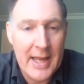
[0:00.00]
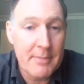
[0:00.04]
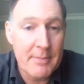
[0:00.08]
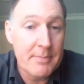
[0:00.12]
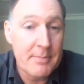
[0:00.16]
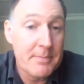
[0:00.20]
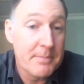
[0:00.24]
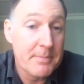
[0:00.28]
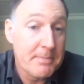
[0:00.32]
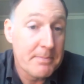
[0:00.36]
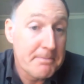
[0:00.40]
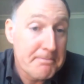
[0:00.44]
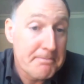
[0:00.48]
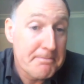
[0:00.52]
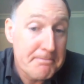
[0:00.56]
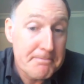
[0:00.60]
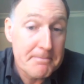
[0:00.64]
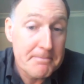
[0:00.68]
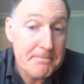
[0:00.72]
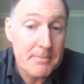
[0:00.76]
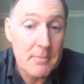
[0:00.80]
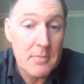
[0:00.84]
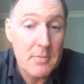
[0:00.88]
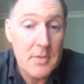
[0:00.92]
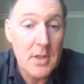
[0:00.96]
give
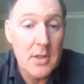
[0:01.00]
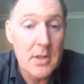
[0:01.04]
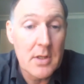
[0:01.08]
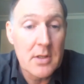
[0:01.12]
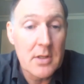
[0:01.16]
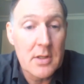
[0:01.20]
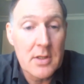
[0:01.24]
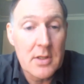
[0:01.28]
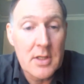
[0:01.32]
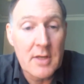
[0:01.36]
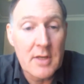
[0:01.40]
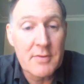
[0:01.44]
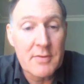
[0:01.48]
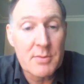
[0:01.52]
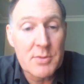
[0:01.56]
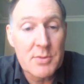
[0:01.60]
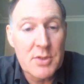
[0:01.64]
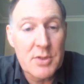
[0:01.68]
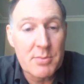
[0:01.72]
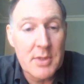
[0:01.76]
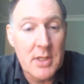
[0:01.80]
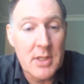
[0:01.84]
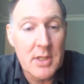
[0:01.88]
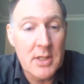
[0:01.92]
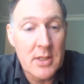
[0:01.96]
them to me
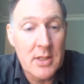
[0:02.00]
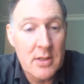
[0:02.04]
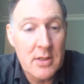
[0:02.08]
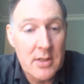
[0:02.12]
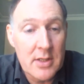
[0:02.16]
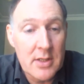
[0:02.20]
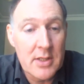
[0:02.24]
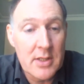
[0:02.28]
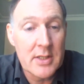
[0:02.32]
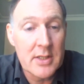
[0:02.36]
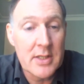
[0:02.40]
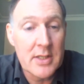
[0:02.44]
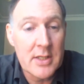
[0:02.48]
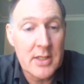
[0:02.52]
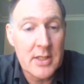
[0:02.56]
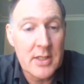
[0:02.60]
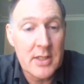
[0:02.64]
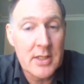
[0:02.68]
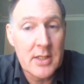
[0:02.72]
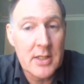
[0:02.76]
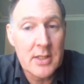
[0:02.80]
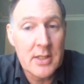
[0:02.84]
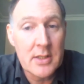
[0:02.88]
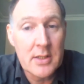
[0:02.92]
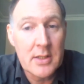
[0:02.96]
in
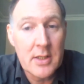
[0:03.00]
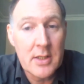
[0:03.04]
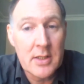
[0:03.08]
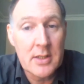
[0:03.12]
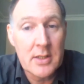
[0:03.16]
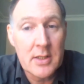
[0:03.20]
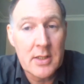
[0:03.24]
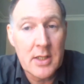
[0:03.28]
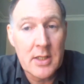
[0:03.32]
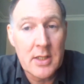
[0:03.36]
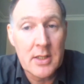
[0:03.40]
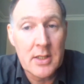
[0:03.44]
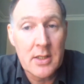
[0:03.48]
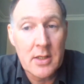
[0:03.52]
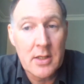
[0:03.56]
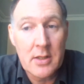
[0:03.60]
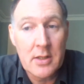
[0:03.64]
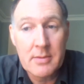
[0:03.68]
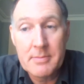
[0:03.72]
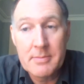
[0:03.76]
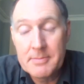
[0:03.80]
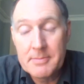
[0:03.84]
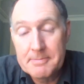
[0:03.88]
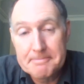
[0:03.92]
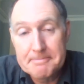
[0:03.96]

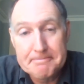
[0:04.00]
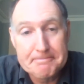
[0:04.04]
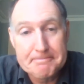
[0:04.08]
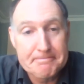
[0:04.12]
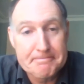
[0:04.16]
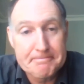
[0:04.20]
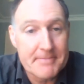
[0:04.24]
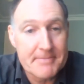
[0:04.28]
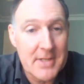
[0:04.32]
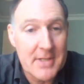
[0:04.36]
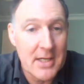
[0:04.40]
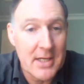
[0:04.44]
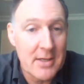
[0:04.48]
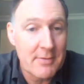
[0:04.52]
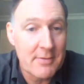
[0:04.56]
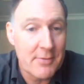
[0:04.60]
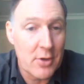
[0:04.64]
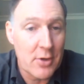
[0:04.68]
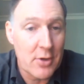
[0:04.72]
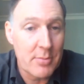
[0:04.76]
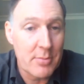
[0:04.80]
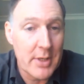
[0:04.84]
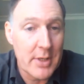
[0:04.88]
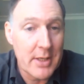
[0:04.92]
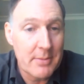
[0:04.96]
verbally.
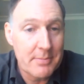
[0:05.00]
Okay.